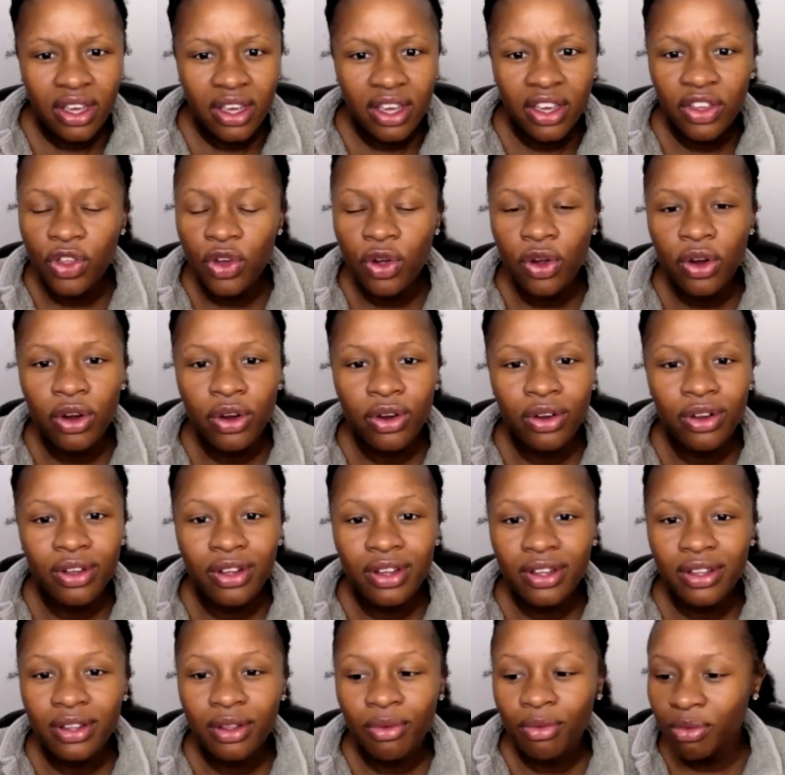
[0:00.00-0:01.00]
Either
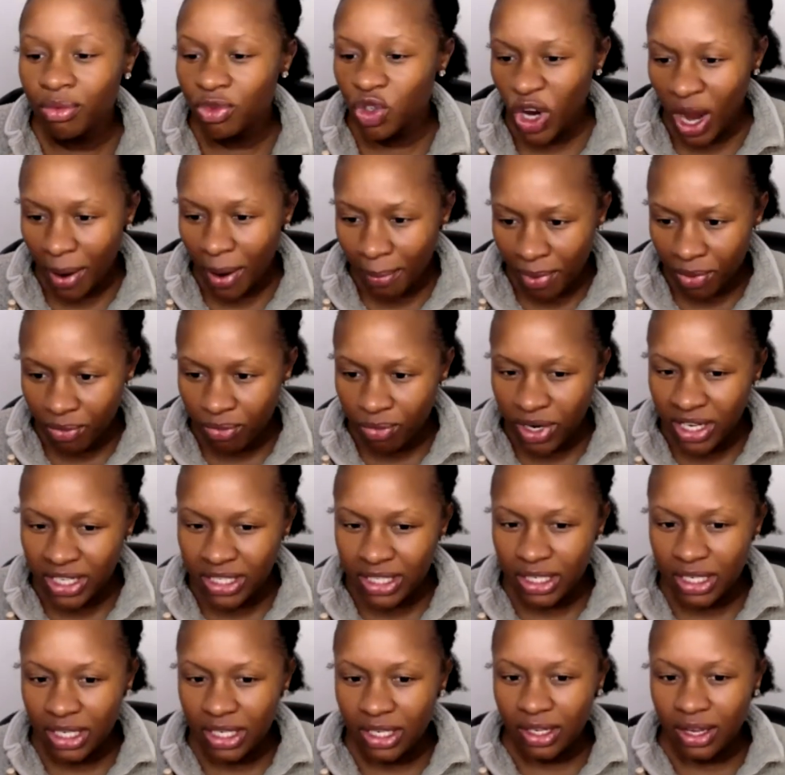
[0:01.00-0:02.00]
drop a
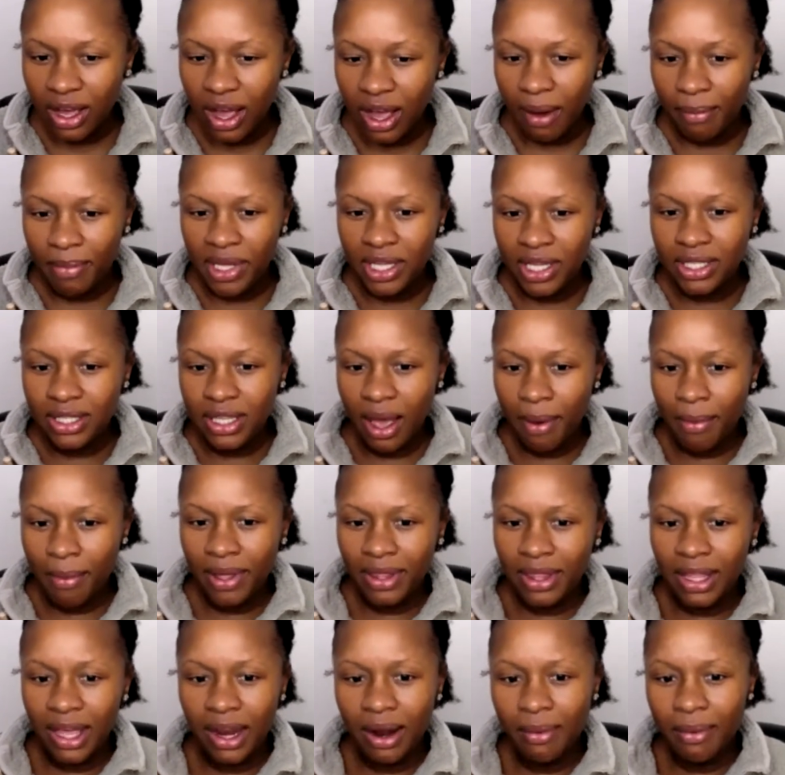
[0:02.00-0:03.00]
reason in the comments. How
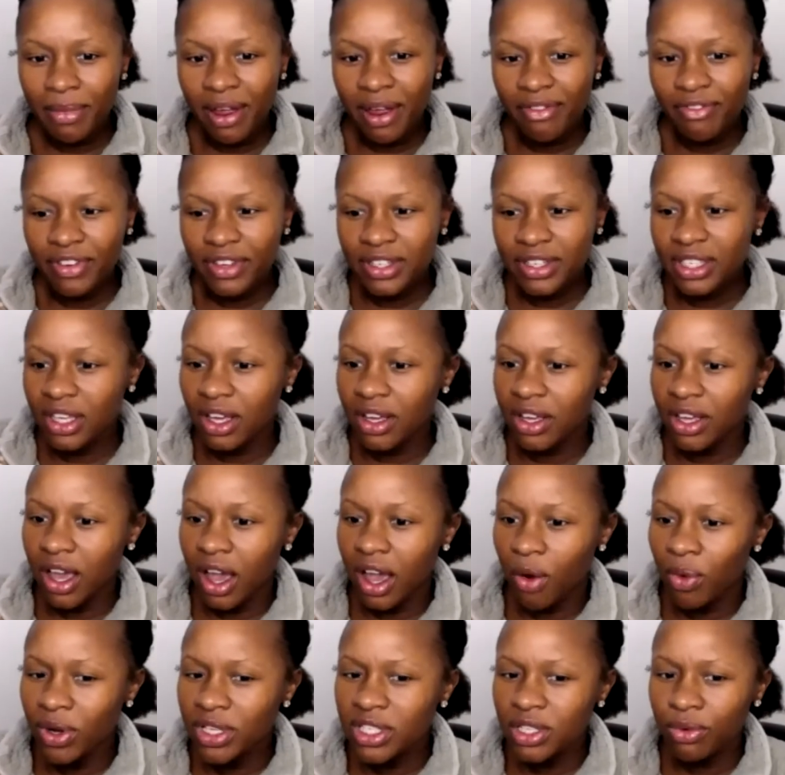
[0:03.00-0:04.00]
about that? I'm not even gonna tell
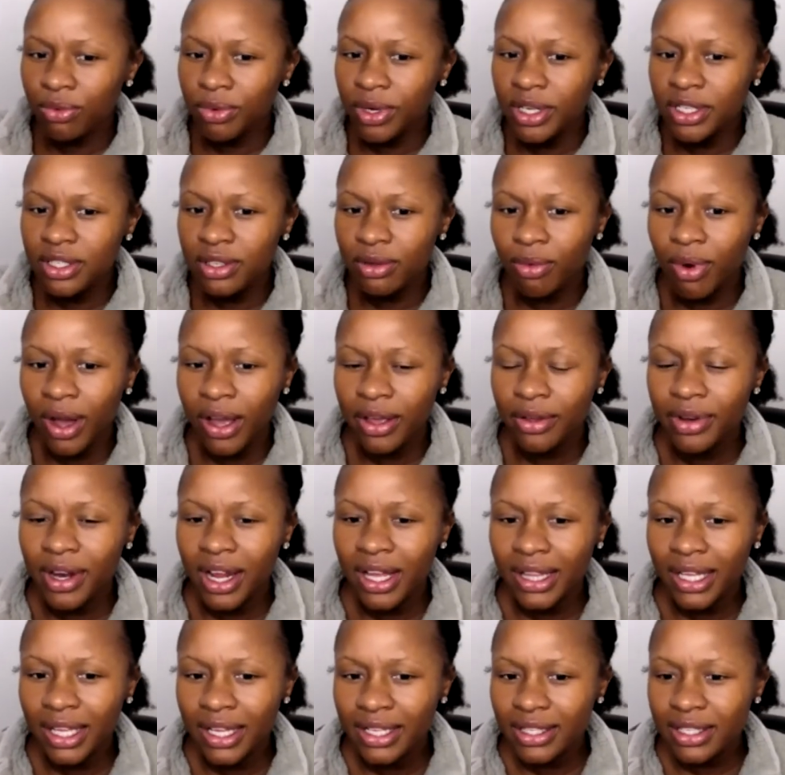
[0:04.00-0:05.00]
y'all. What's the reason why you're
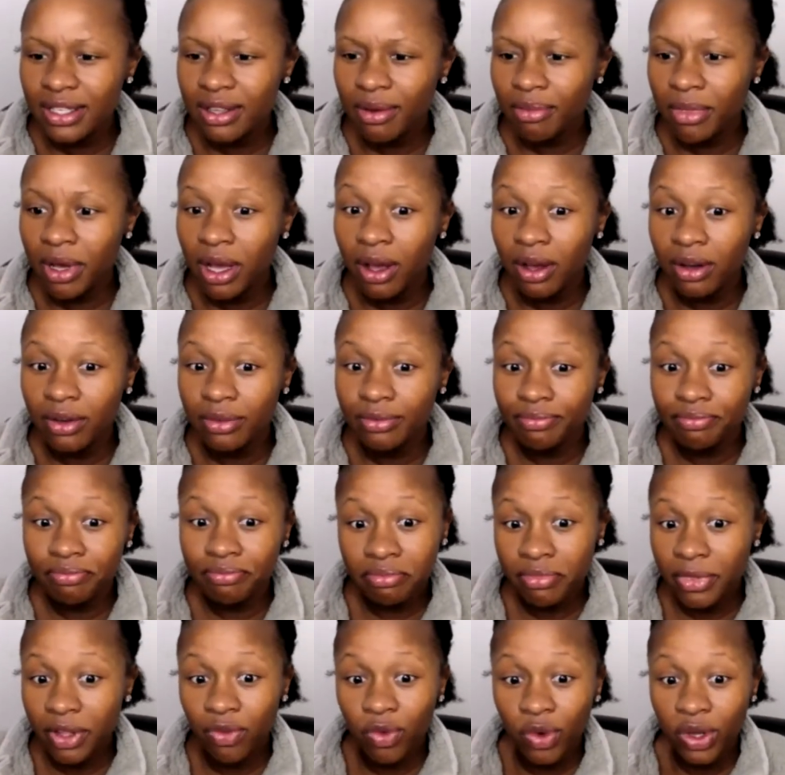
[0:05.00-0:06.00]
not letting some go?
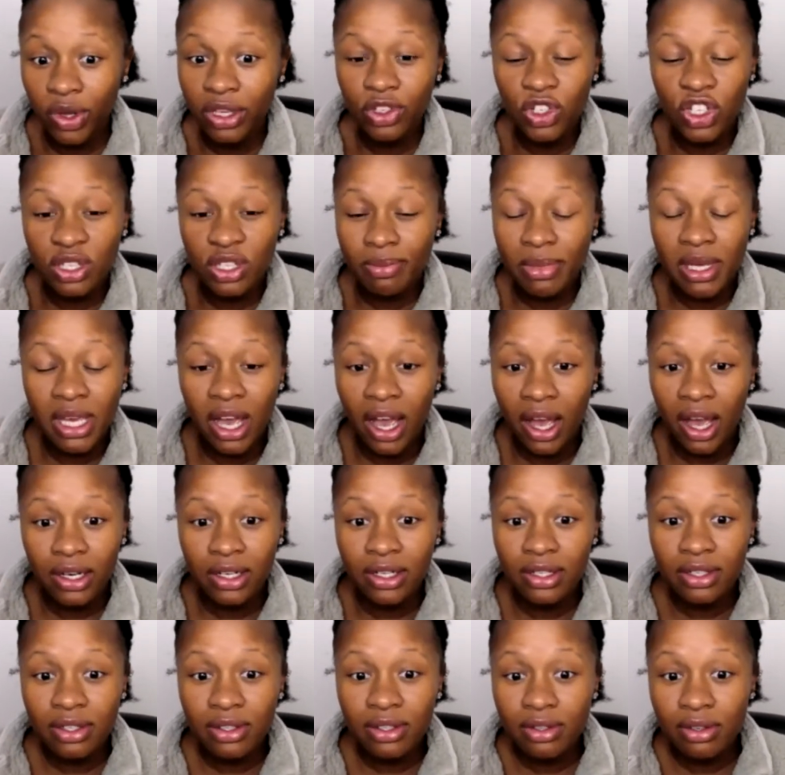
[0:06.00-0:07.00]
If we can just be
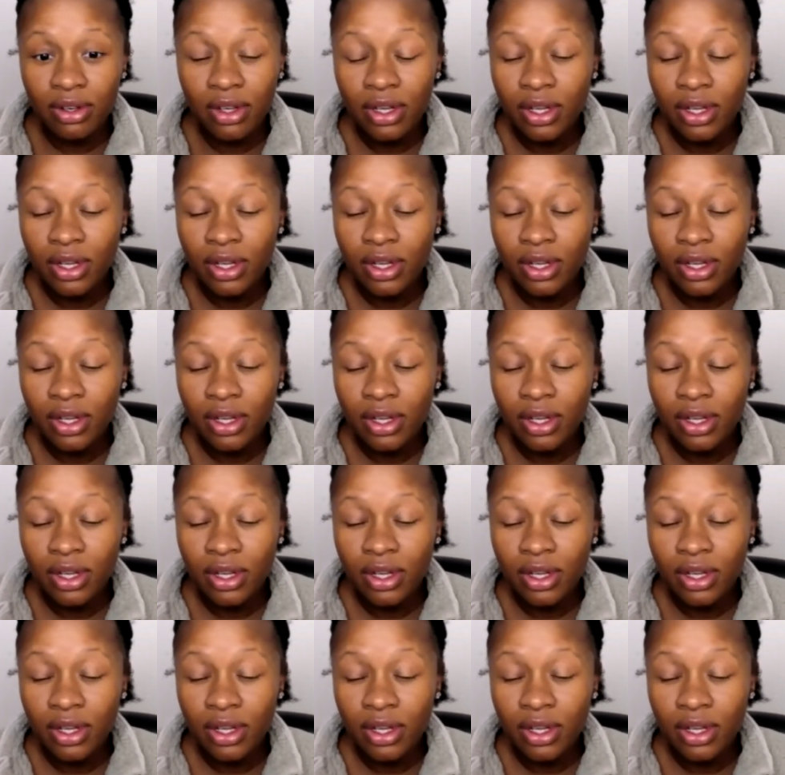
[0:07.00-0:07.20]
honest.